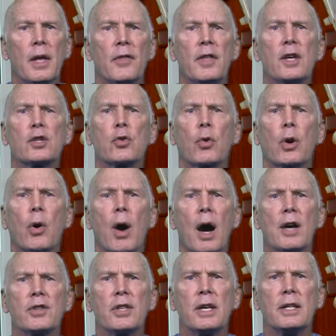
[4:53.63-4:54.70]
This
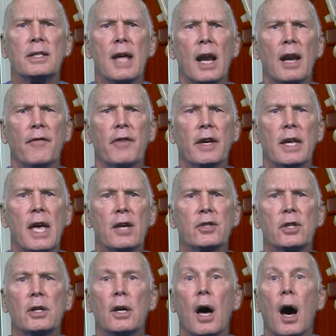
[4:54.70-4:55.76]
requires the identification